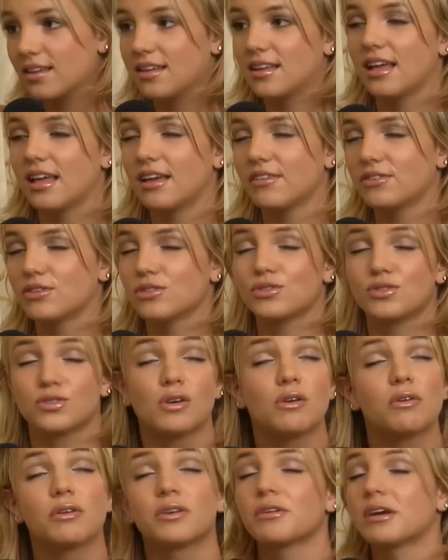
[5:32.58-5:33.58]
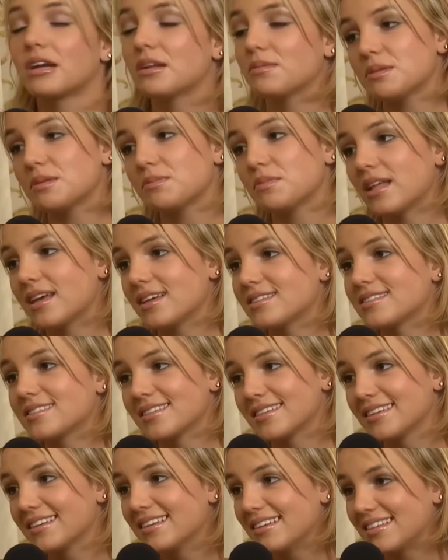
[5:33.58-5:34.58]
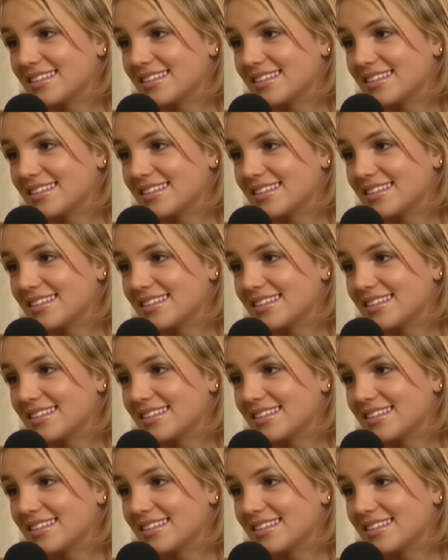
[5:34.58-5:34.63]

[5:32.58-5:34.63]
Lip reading: It's about survival. It's